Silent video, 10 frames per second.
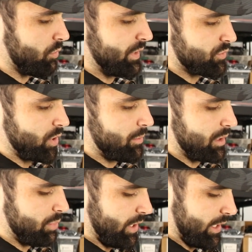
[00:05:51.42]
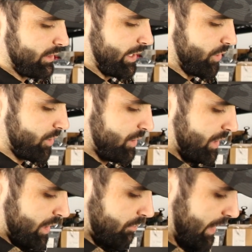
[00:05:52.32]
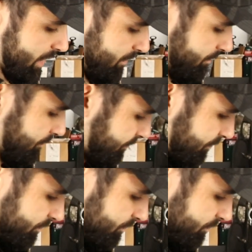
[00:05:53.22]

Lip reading: this will come into play later. But